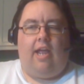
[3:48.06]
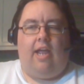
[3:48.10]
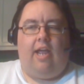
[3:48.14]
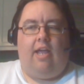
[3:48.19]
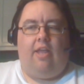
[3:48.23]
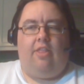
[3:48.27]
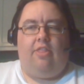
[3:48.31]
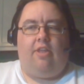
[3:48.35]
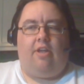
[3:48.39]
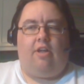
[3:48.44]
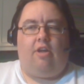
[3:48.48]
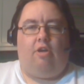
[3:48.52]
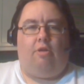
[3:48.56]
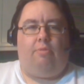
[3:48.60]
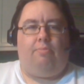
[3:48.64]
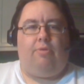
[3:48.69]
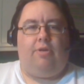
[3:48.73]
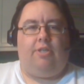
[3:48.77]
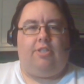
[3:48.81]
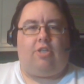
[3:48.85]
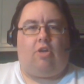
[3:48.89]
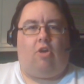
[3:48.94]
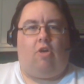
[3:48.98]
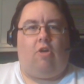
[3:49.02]
And the
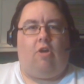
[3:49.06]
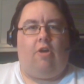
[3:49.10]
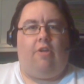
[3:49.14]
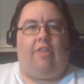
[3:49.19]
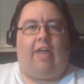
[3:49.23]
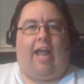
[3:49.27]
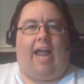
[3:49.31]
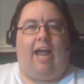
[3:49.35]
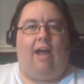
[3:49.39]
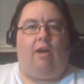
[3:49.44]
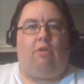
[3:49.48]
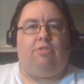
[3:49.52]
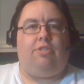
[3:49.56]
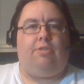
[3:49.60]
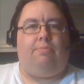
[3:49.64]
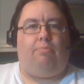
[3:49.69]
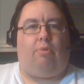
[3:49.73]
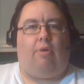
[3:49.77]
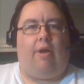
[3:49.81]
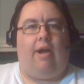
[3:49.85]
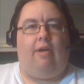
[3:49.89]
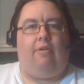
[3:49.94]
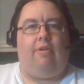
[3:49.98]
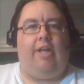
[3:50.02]
culprits are the house
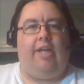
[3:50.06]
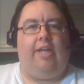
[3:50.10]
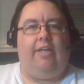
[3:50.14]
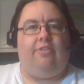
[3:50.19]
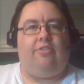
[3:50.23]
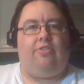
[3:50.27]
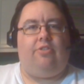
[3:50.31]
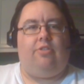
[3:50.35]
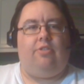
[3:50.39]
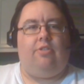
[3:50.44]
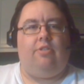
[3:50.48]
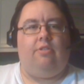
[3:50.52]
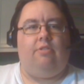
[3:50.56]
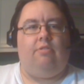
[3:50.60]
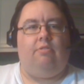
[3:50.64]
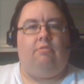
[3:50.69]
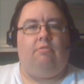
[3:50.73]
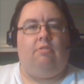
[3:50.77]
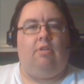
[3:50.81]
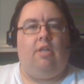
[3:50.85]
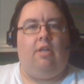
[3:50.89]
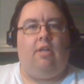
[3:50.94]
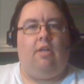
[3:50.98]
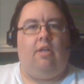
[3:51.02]
brownies
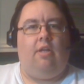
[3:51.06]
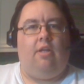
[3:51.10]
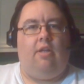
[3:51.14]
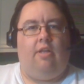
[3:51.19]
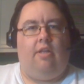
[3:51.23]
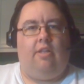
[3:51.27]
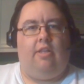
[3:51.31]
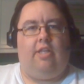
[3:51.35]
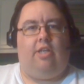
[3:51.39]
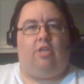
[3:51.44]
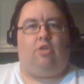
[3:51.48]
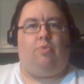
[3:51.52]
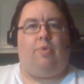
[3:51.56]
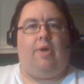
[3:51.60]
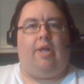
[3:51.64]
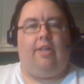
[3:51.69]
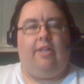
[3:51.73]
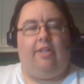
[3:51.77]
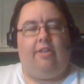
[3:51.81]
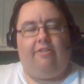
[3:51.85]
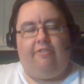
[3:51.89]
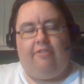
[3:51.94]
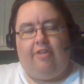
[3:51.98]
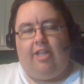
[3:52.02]
that
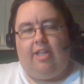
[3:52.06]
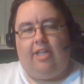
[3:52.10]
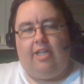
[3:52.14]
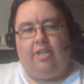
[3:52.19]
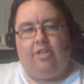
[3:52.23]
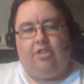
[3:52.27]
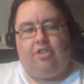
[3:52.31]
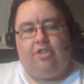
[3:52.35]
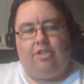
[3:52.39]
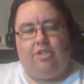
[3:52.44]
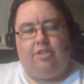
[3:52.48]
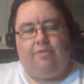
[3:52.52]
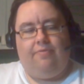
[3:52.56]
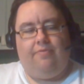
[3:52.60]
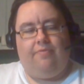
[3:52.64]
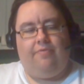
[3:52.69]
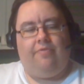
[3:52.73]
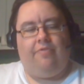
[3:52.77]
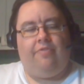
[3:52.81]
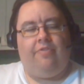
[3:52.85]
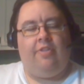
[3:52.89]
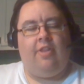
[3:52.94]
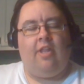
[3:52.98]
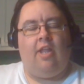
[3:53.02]
dwell in the village.
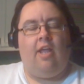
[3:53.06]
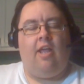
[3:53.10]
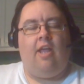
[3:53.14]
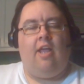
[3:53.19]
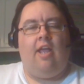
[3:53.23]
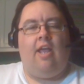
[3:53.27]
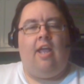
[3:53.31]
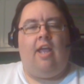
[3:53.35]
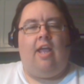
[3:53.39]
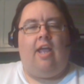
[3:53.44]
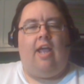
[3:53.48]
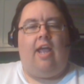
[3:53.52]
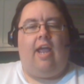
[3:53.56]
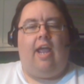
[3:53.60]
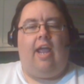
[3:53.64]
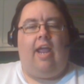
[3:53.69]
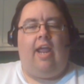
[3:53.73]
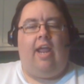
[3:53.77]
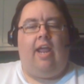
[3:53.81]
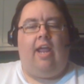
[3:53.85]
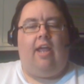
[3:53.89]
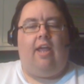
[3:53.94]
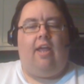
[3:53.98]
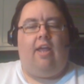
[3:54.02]

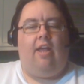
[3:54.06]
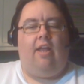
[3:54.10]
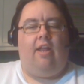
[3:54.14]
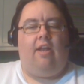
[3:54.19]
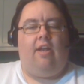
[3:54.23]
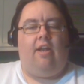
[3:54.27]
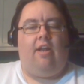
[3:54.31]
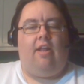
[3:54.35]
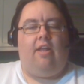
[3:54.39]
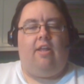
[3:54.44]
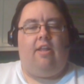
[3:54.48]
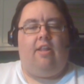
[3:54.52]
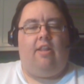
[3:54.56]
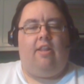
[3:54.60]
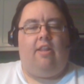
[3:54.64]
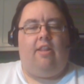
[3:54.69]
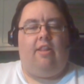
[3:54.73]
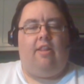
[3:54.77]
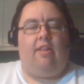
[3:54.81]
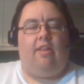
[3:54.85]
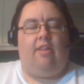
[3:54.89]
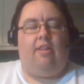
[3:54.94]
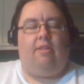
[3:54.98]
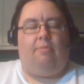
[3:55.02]
And
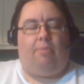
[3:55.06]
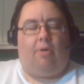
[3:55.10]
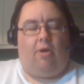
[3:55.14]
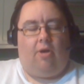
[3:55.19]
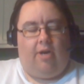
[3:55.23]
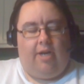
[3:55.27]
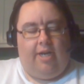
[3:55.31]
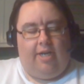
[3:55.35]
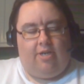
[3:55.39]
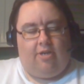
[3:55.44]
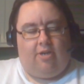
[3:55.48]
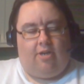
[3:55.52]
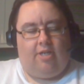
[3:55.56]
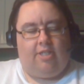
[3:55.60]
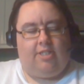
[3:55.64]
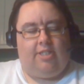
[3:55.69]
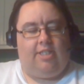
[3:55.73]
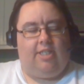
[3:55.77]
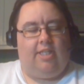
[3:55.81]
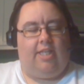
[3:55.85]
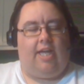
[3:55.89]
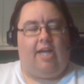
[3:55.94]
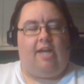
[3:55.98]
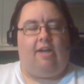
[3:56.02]
the party
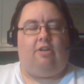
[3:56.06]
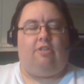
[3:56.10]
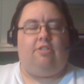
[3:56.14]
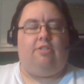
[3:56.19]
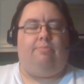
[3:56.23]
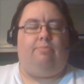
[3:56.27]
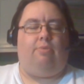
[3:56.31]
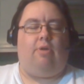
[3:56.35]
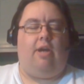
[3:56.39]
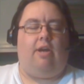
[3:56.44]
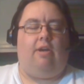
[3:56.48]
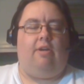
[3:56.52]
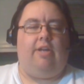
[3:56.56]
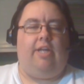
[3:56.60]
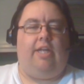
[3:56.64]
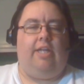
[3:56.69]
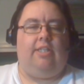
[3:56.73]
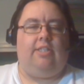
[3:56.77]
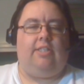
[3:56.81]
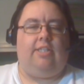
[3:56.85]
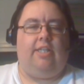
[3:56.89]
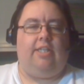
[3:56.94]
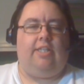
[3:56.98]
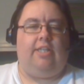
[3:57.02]
talks to the house
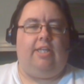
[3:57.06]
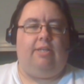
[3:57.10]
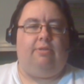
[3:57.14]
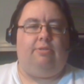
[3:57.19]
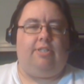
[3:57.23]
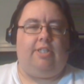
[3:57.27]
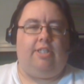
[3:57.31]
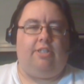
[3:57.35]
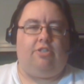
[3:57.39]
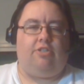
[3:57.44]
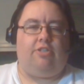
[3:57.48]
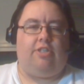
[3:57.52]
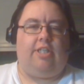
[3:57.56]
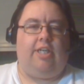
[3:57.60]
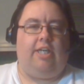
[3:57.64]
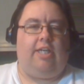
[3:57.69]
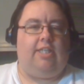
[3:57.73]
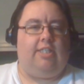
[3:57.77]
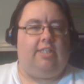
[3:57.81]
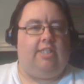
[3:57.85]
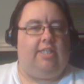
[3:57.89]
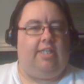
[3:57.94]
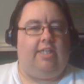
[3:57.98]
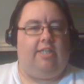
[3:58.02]
brownies. It was
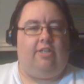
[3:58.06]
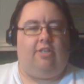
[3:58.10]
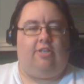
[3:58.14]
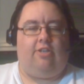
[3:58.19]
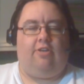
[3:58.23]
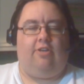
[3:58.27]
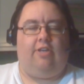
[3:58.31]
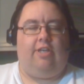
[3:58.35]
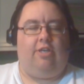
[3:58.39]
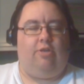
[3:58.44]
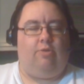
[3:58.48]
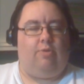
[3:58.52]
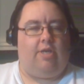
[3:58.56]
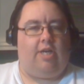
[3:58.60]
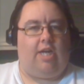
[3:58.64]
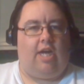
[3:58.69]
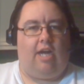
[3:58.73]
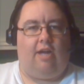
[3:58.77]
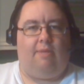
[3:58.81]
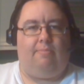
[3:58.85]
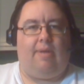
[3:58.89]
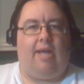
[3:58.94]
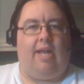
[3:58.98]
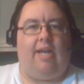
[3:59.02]
interesting because it didn't turn into a
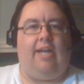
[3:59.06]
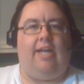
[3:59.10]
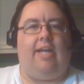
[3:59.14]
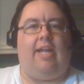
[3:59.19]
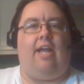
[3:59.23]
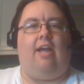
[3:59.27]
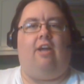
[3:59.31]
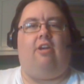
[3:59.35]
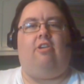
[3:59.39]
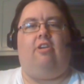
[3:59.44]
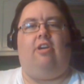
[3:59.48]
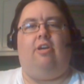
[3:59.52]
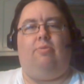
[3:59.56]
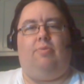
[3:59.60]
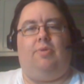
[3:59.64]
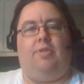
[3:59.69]
combat encounter.